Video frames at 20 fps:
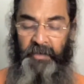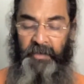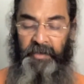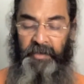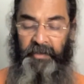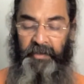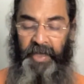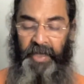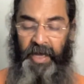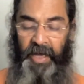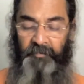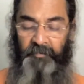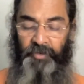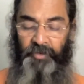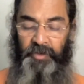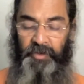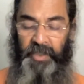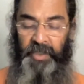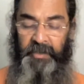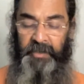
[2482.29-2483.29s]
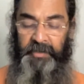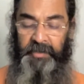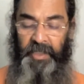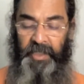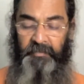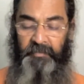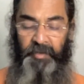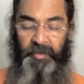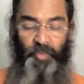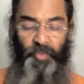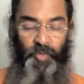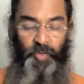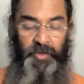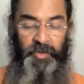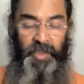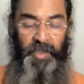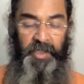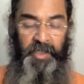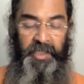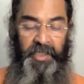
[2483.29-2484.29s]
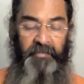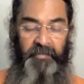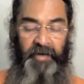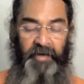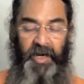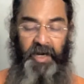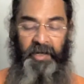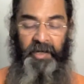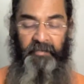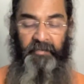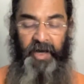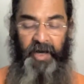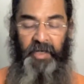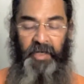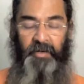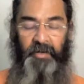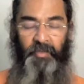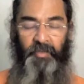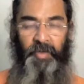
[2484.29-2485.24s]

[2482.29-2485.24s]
Tathabhuta hasan bimukta nirvana bhak.